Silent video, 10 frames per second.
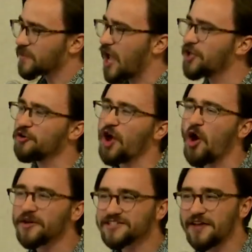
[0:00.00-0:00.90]
You don't
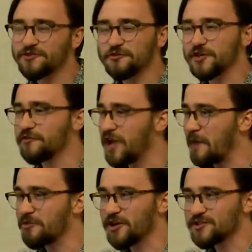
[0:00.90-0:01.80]
always have to. If you have an
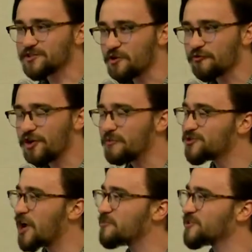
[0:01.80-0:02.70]
app that has no frame
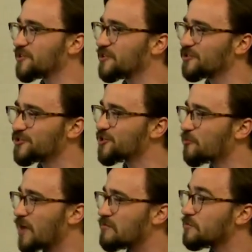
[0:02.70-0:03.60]
drops and there's no
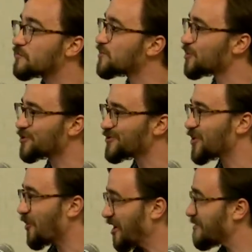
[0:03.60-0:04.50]
problems, then
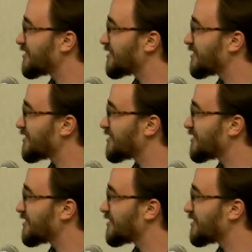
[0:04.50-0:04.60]
don't worry about